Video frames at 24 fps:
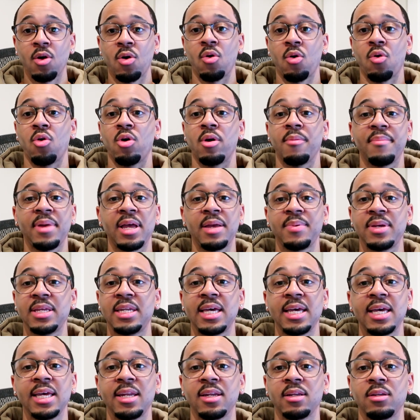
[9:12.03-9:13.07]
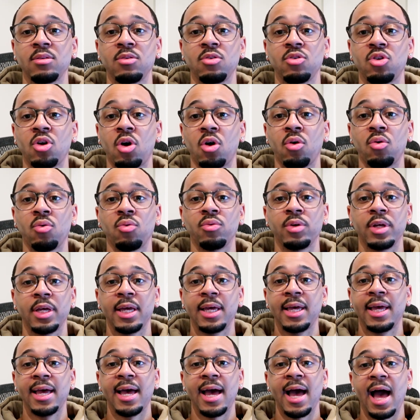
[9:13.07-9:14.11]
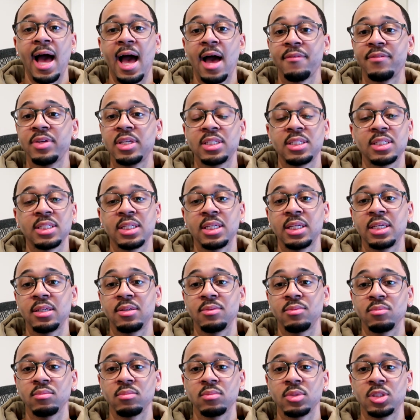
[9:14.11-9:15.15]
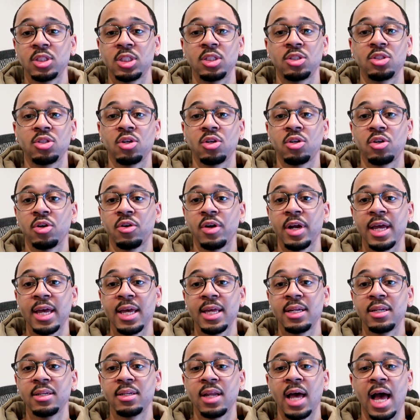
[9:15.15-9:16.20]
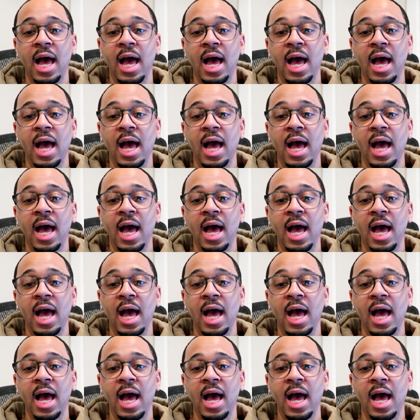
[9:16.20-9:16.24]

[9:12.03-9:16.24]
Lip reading: Or maybe didn't, you know, obviously she took her in,